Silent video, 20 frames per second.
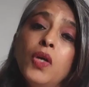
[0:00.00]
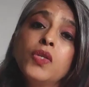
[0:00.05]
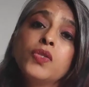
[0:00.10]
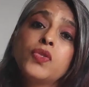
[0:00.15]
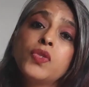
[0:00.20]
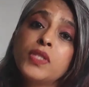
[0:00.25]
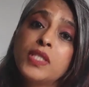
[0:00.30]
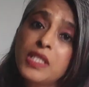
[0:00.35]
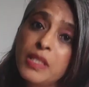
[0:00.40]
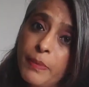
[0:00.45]

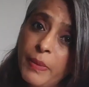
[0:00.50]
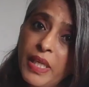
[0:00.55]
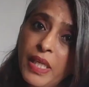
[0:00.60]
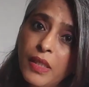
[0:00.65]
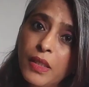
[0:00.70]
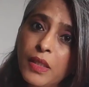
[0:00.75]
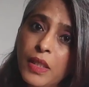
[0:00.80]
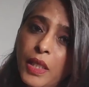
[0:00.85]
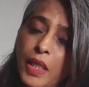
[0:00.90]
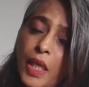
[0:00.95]
So
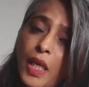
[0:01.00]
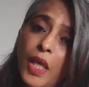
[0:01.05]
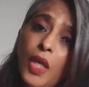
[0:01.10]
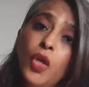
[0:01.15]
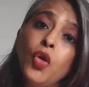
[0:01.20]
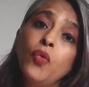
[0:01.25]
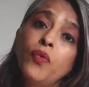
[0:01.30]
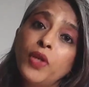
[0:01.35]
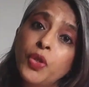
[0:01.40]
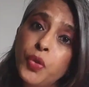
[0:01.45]
similarly
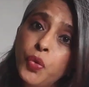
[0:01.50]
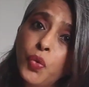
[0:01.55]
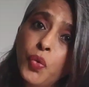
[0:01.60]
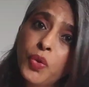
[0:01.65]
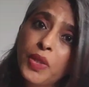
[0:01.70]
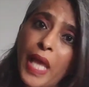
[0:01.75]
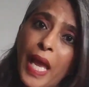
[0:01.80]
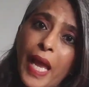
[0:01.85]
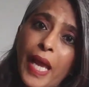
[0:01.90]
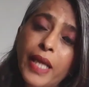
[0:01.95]
you will
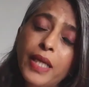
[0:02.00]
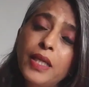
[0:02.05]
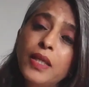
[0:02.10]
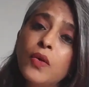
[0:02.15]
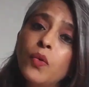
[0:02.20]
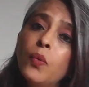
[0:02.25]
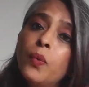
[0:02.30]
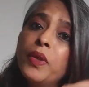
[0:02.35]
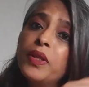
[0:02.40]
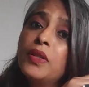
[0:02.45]
do that
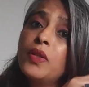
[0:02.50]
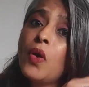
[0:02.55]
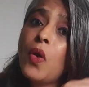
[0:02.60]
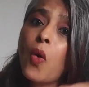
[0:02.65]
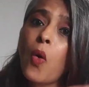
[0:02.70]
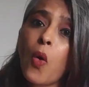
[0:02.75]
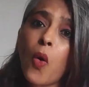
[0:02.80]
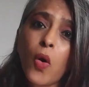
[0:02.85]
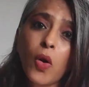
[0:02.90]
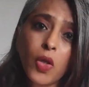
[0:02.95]
with
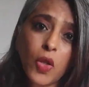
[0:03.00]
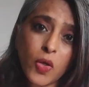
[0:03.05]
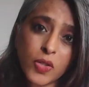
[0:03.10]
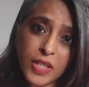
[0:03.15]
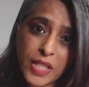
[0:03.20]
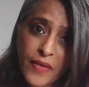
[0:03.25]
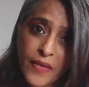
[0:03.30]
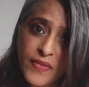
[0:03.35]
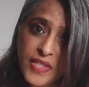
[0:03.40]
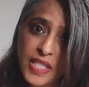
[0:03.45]
all your
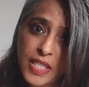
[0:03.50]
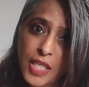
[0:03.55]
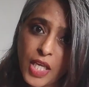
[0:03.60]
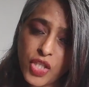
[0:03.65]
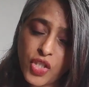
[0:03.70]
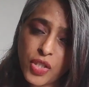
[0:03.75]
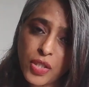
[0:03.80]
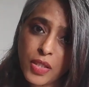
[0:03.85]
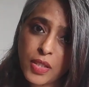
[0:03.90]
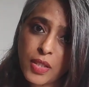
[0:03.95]
7
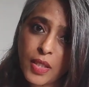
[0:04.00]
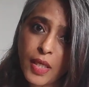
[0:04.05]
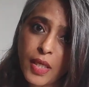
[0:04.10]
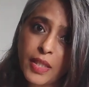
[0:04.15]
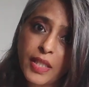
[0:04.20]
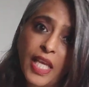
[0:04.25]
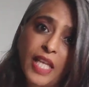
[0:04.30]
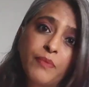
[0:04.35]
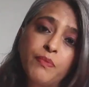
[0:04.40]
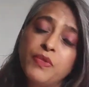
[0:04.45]
sketches.
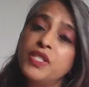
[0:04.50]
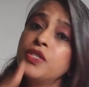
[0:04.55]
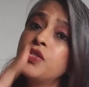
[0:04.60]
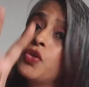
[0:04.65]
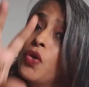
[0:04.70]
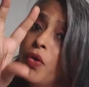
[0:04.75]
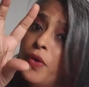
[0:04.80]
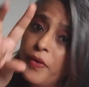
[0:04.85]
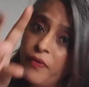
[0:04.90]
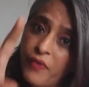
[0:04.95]
That
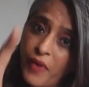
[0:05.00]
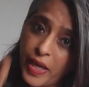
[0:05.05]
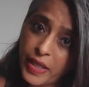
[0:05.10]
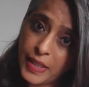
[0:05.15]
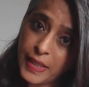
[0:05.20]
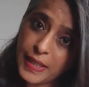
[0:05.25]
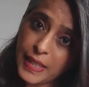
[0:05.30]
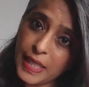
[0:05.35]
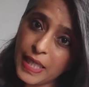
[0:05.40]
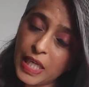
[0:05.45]
means your
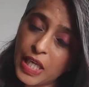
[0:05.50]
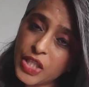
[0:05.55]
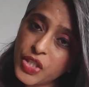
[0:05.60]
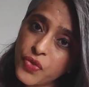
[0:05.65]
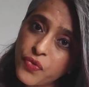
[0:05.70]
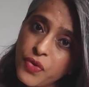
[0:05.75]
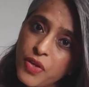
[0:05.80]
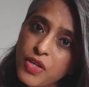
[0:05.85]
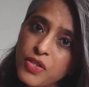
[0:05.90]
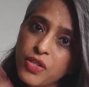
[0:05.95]
final
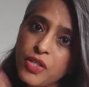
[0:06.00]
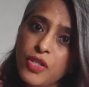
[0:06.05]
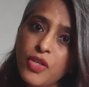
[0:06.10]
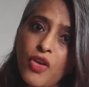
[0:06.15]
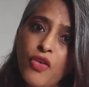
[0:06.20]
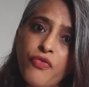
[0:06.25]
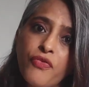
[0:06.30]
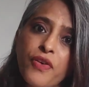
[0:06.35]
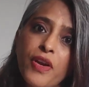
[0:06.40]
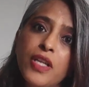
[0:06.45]
illustration,
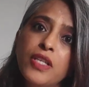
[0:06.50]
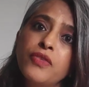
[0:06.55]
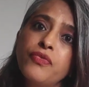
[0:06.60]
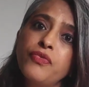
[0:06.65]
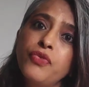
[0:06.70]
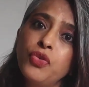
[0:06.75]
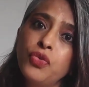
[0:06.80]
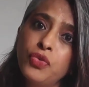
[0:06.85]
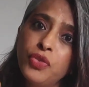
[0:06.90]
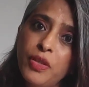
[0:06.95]
your front
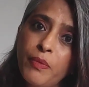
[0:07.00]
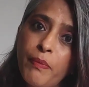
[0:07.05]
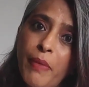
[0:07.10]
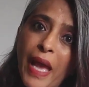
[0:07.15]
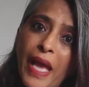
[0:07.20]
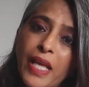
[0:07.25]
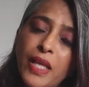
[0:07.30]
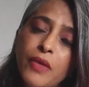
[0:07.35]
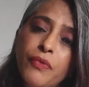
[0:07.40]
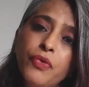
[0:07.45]
view, the
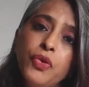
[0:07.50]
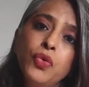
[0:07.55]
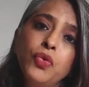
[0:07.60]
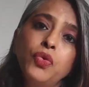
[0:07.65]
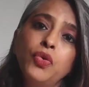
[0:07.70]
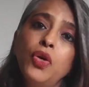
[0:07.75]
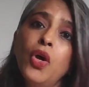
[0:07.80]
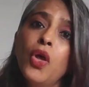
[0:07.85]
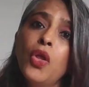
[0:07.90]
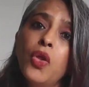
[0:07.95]
back
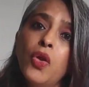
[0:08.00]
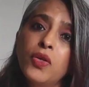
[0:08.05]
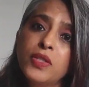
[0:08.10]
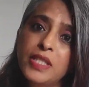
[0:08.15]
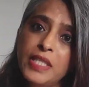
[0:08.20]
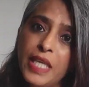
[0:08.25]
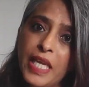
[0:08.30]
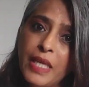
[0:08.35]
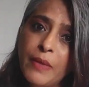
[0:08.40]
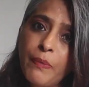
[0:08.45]
view, your
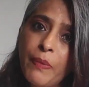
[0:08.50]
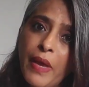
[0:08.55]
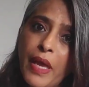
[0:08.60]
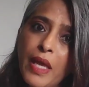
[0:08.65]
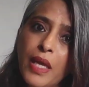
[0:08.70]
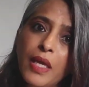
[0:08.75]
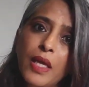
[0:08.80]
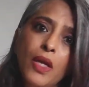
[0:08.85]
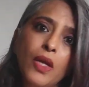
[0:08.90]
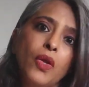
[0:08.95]
tech
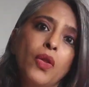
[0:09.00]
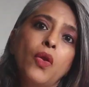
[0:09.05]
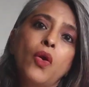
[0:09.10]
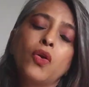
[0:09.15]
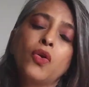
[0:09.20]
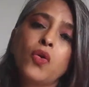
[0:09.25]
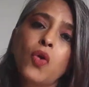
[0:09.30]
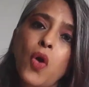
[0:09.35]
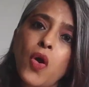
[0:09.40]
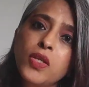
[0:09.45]
pack,
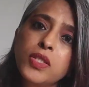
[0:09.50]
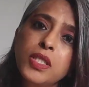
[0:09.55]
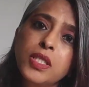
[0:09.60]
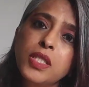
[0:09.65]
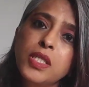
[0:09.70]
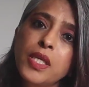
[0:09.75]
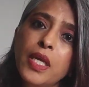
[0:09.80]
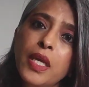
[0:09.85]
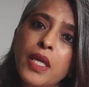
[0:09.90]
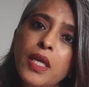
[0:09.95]
your
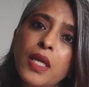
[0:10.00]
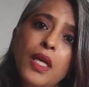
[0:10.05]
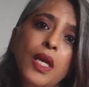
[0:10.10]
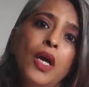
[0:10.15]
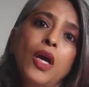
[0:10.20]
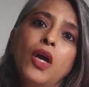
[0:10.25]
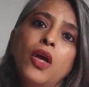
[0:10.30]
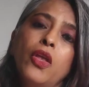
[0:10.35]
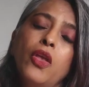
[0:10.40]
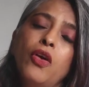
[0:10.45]
costing,
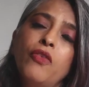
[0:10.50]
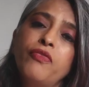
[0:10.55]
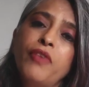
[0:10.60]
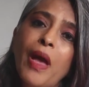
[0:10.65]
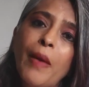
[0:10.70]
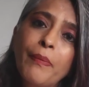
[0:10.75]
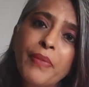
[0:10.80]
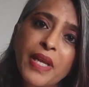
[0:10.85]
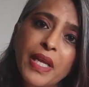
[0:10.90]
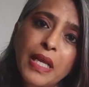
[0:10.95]
your
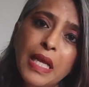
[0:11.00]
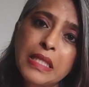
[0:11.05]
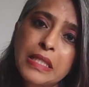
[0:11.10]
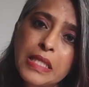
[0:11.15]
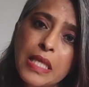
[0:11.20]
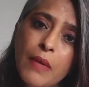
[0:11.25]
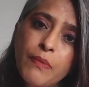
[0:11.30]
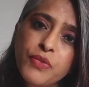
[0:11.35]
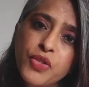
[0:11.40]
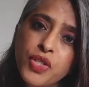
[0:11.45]
fabric
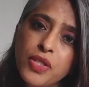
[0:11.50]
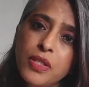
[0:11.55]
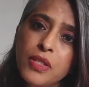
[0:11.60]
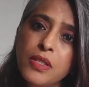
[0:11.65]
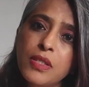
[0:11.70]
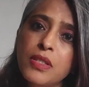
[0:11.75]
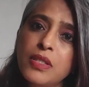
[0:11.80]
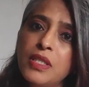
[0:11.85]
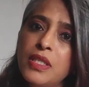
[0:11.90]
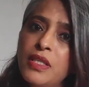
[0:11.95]

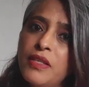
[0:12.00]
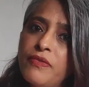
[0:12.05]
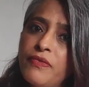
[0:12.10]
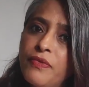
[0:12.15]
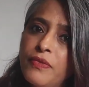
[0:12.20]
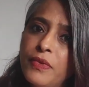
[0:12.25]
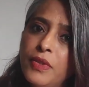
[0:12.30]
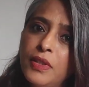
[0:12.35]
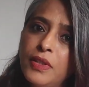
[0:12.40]
consumption, the